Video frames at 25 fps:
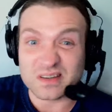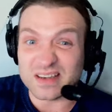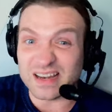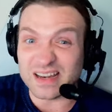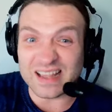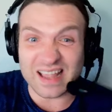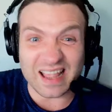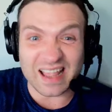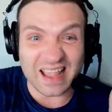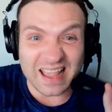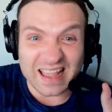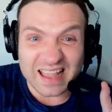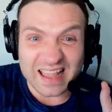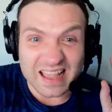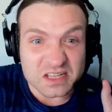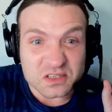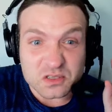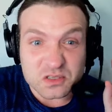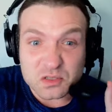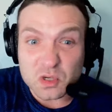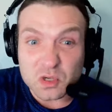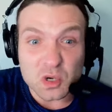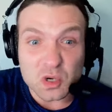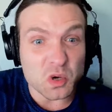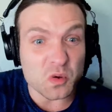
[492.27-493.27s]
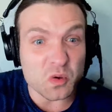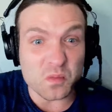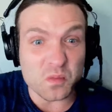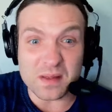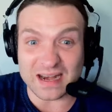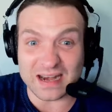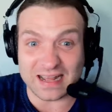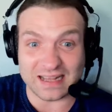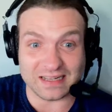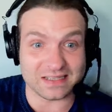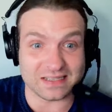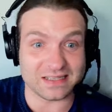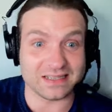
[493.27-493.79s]
it's 2
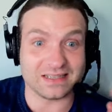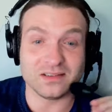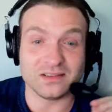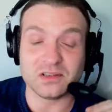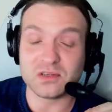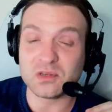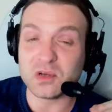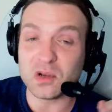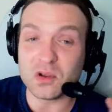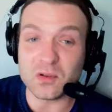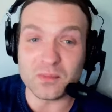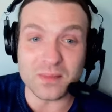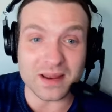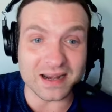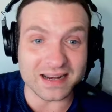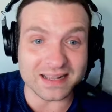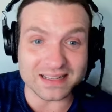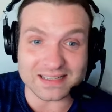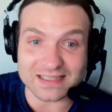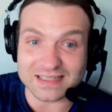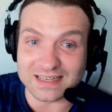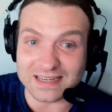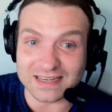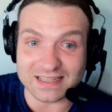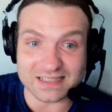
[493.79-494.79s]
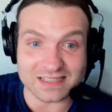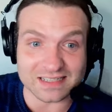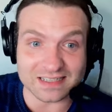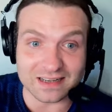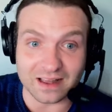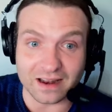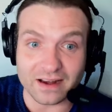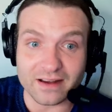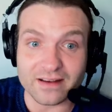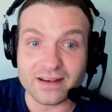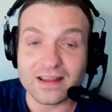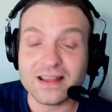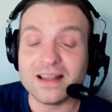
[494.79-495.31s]
minutes. 2 minutes and it's
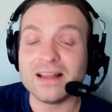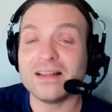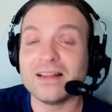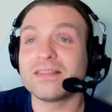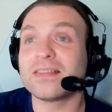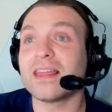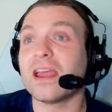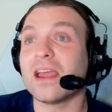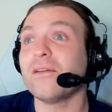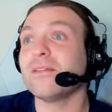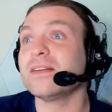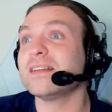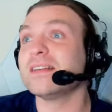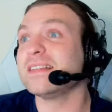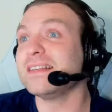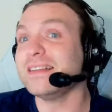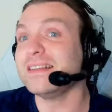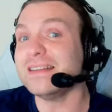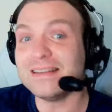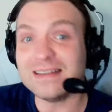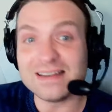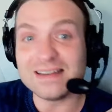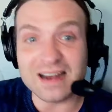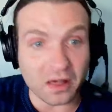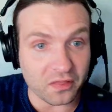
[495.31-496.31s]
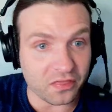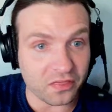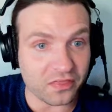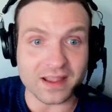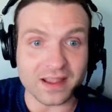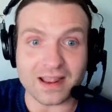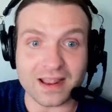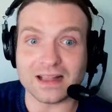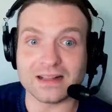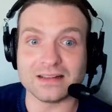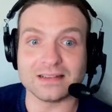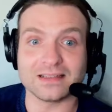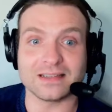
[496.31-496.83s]
done. There is
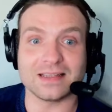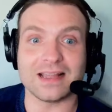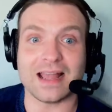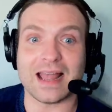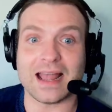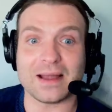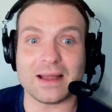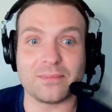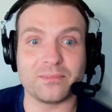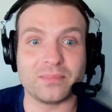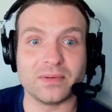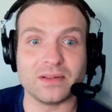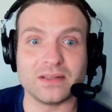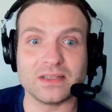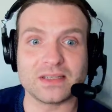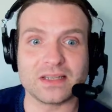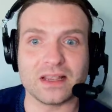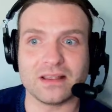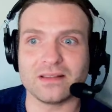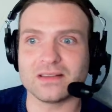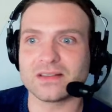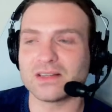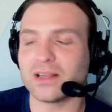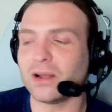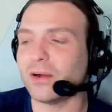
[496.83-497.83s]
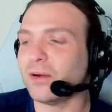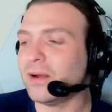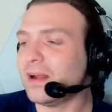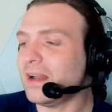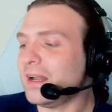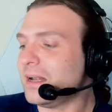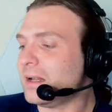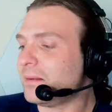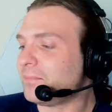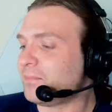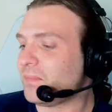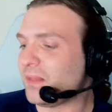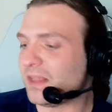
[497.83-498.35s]
nothing else that happens. So
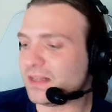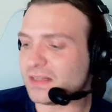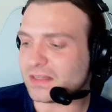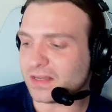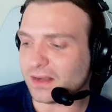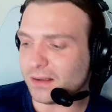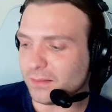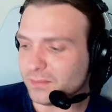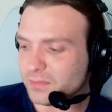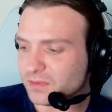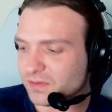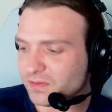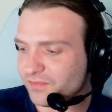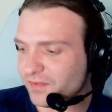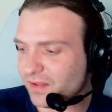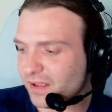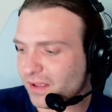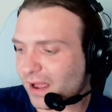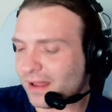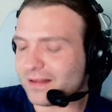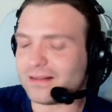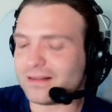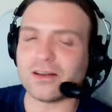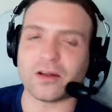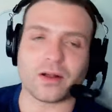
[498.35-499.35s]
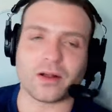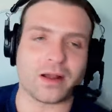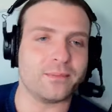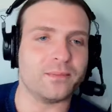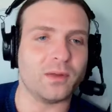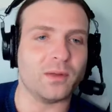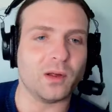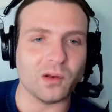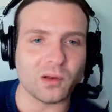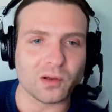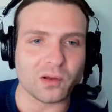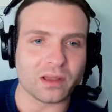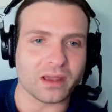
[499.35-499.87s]
in terms of it, I'm
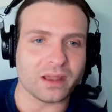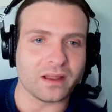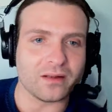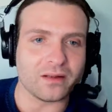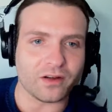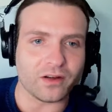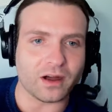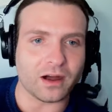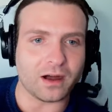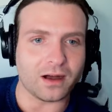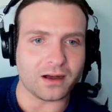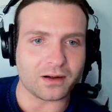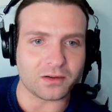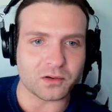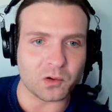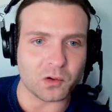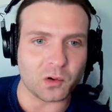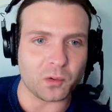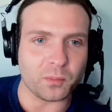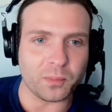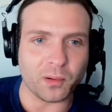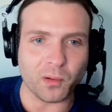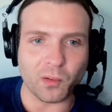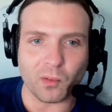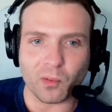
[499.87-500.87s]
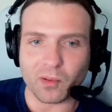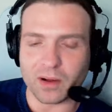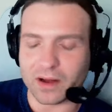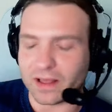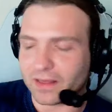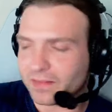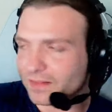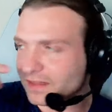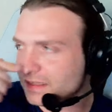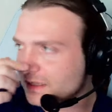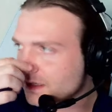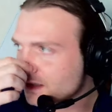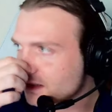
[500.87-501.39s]
not looking for hardcore porn here.
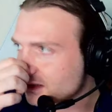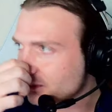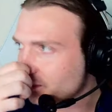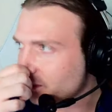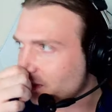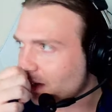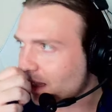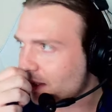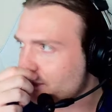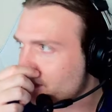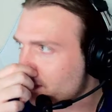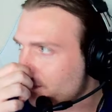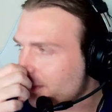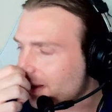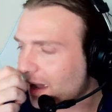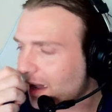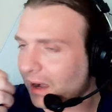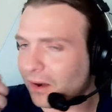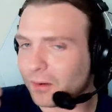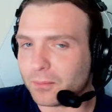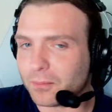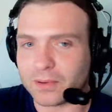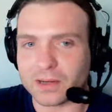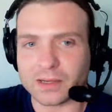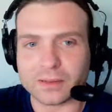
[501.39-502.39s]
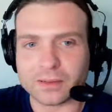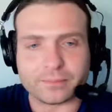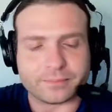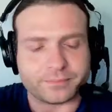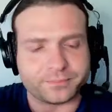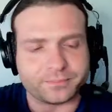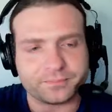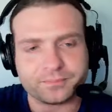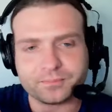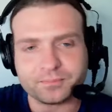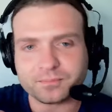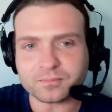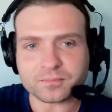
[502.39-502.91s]
This isn't what I'm about, but
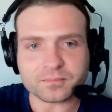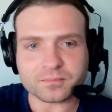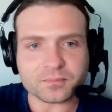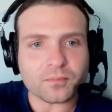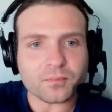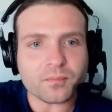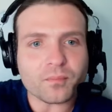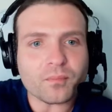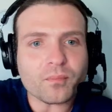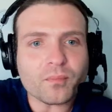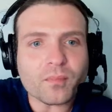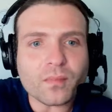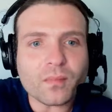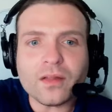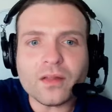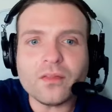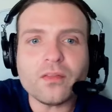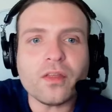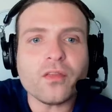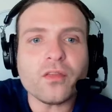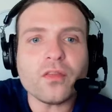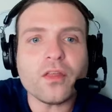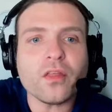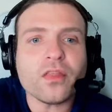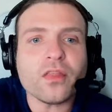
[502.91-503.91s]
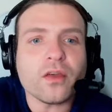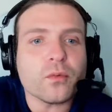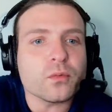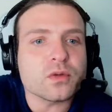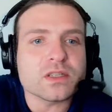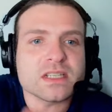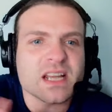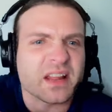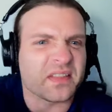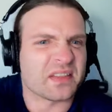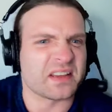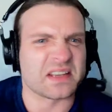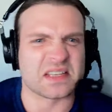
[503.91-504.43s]
there was
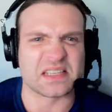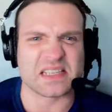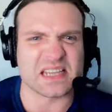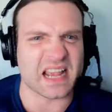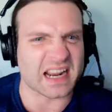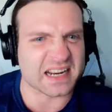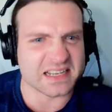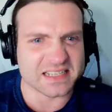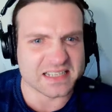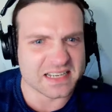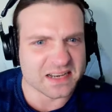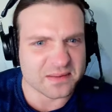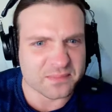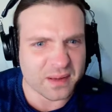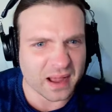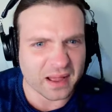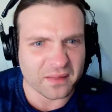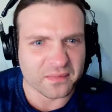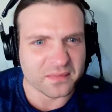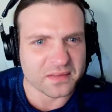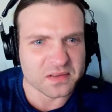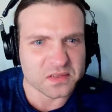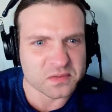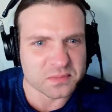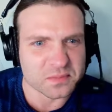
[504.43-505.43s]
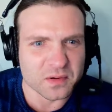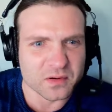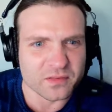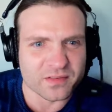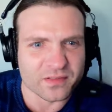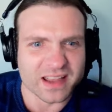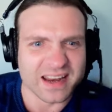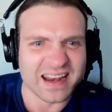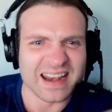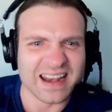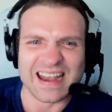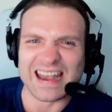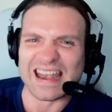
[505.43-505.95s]
nothing sexy about this
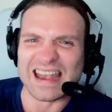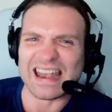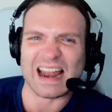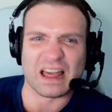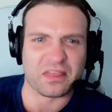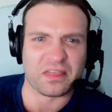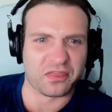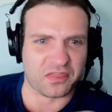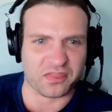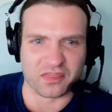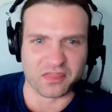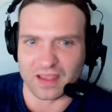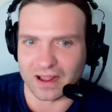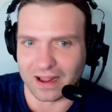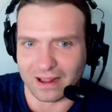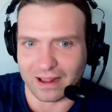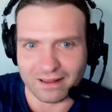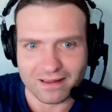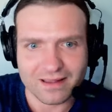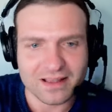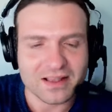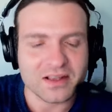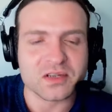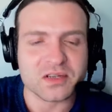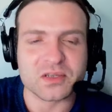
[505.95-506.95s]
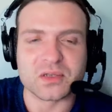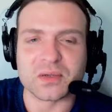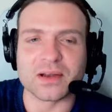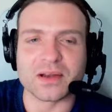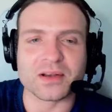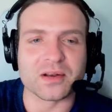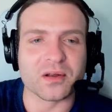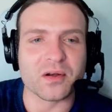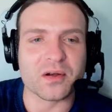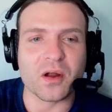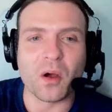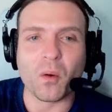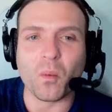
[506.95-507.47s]
movie. Nothing. So I
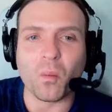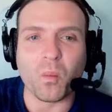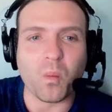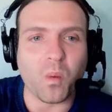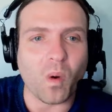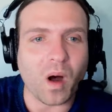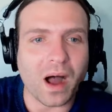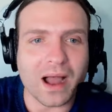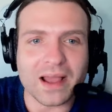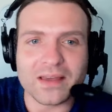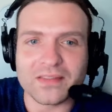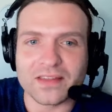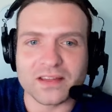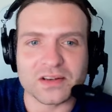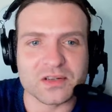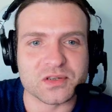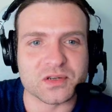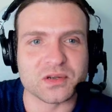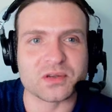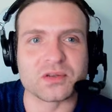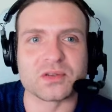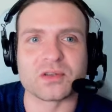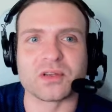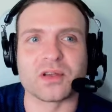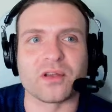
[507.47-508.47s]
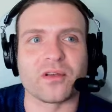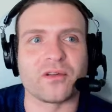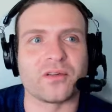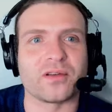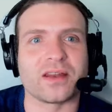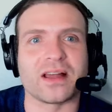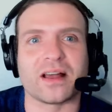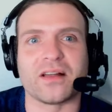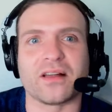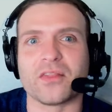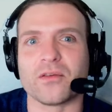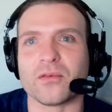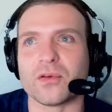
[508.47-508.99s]
don't know why they chose to go
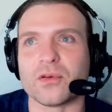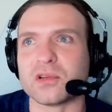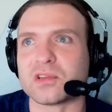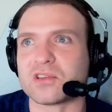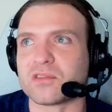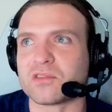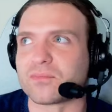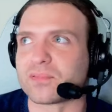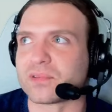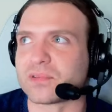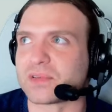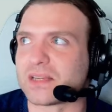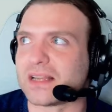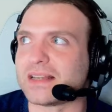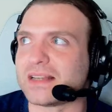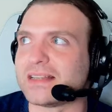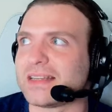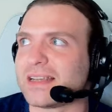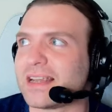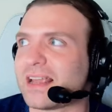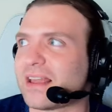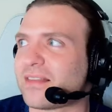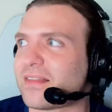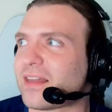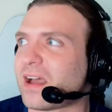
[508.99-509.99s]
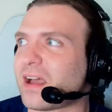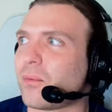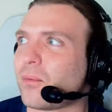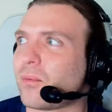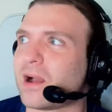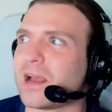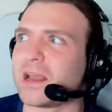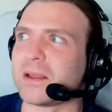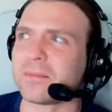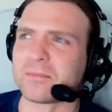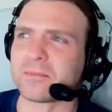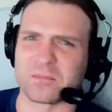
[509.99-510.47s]
down the route of presenting it that way.